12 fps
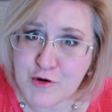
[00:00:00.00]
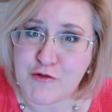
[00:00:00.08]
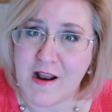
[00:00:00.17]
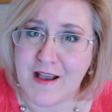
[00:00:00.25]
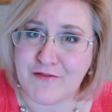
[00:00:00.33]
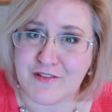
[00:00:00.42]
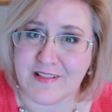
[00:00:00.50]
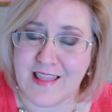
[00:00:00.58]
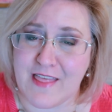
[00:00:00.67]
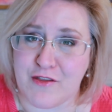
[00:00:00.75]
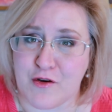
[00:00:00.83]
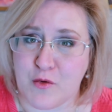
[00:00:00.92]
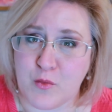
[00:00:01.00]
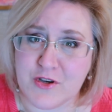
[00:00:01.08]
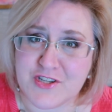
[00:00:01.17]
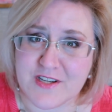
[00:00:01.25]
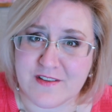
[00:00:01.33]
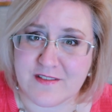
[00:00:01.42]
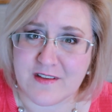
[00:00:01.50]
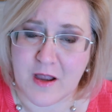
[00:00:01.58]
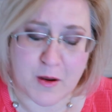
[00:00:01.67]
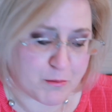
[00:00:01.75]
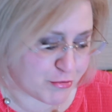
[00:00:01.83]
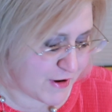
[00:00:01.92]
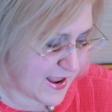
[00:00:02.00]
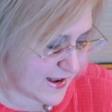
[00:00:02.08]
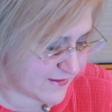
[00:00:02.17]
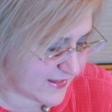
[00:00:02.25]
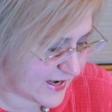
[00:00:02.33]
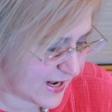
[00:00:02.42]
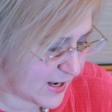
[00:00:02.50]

Craft Leather, which is a brand that